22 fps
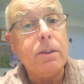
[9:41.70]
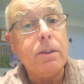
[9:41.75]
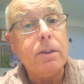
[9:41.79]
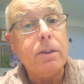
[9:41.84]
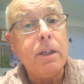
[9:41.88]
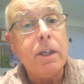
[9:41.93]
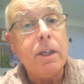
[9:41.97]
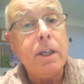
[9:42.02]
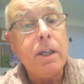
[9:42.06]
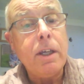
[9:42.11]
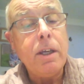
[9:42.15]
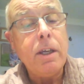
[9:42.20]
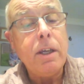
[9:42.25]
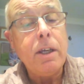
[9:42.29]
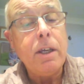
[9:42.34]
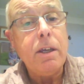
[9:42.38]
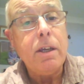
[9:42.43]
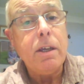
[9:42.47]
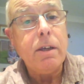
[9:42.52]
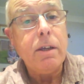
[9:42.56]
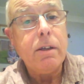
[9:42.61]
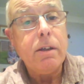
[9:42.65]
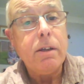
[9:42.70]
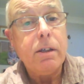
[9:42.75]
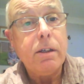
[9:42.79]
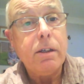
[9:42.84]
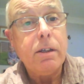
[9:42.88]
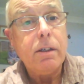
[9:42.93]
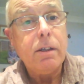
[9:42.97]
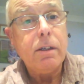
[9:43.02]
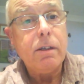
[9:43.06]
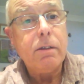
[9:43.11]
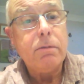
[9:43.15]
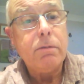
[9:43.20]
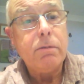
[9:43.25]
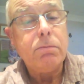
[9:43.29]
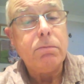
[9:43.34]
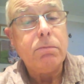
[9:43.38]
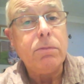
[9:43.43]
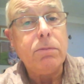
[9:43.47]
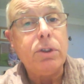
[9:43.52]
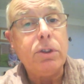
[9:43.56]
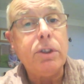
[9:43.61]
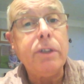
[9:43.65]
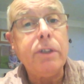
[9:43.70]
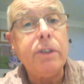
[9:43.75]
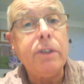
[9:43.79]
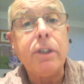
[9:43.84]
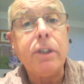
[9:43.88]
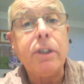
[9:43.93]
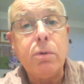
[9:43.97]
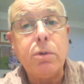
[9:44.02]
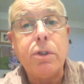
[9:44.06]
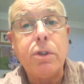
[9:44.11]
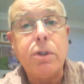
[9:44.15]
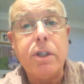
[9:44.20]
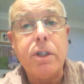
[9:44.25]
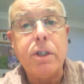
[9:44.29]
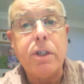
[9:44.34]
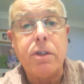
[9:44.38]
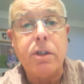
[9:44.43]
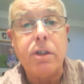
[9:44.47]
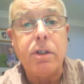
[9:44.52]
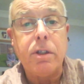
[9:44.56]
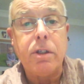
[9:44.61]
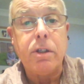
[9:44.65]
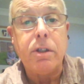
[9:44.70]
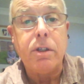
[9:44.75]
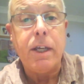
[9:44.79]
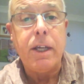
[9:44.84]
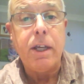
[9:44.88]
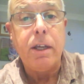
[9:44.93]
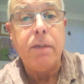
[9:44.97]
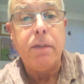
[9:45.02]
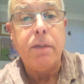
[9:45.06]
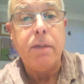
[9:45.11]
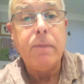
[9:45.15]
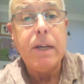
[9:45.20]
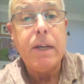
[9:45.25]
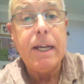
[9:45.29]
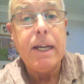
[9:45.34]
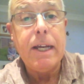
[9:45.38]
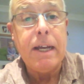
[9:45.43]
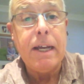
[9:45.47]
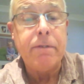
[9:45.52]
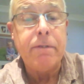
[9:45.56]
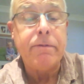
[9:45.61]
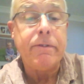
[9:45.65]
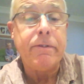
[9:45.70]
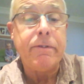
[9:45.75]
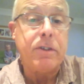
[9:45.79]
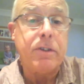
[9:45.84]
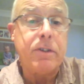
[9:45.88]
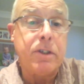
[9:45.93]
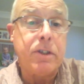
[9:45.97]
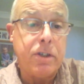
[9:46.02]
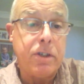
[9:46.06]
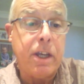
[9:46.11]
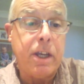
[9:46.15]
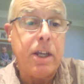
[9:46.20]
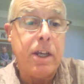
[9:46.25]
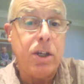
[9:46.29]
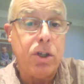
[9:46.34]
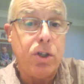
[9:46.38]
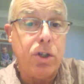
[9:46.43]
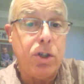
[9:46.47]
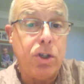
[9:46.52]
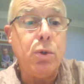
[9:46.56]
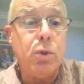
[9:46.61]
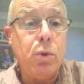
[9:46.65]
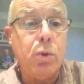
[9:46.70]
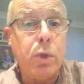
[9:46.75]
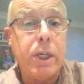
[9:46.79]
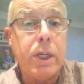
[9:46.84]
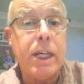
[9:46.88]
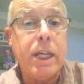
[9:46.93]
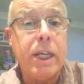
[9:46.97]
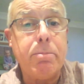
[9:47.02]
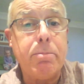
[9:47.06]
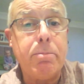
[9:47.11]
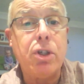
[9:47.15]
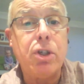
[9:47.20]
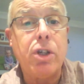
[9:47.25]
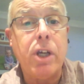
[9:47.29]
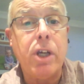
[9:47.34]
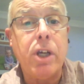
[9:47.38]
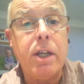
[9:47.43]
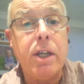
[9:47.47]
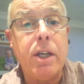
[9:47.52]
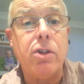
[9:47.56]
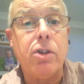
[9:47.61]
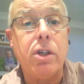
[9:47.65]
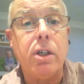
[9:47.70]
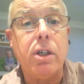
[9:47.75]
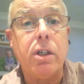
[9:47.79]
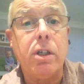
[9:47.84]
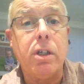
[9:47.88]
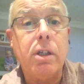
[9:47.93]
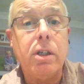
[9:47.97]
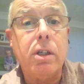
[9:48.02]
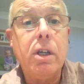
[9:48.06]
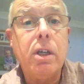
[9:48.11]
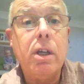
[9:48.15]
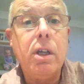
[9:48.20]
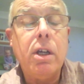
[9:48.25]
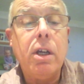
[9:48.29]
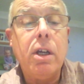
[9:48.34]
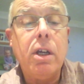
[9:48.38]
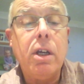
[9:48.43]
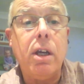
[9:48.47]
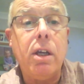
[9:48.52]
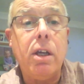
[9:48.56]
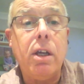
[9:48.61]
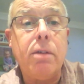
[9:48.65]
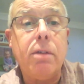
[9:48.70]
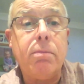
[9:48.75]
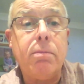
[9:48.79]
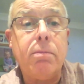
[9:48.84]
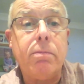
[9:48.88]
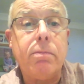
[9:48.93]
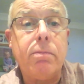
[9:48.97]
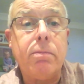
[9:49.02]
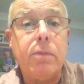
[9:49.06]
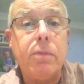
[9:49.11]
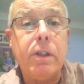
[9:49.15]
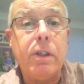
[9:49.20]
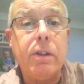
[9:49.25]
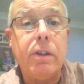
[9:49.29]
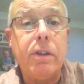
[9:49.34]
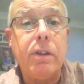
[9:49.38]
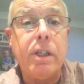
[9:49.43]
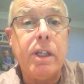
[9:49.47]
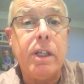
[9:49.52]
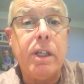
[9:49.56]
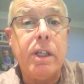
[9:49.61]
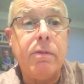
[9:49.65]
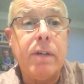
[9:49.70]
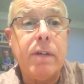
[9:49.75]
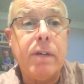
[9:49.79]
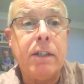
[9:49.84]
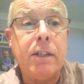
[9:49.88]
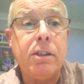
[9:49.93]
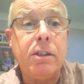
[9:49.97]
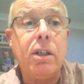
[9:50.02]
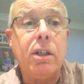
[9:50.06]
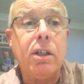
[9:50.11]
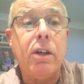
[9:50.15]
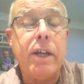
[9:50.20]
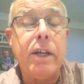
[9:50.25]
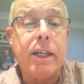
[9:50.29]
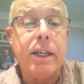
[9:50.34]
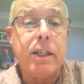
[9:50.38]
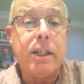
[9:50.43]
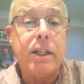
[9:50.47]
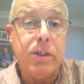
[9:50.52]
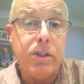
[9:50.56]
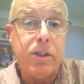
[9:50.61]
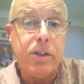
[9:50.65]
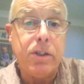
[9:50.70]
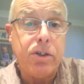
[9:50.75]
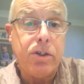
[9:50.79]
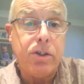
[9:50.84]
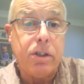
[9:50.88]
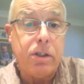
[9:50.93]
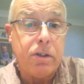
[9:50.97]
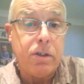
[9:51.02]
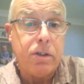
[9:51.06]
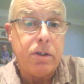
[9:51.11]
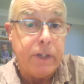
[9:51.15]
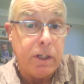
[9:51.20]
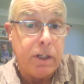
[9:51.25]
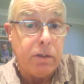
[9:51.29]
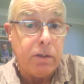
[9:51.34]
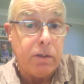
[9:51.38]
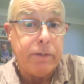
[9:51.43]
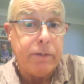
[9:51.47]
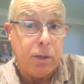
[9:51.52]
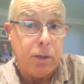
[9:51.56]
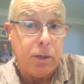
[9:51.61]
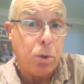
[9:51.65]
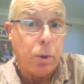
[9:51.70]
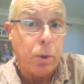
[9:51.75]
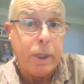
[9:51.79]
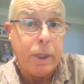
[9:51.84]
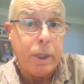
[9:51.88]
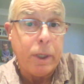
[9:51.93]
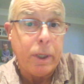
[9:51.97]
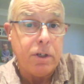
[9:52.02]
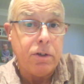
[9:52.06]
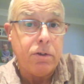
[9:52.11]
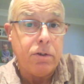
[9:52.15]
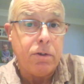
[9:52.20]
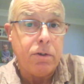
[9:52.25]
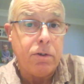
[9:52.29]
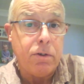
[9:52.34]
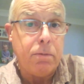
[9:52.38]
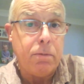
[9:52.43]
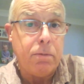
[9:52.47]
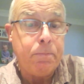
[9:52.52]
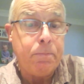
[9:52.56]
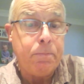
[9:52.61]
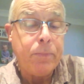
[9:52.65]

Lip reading: The difficulties that they have, as I say, do keep changing. The underlying condition is fetal valproate syndrome,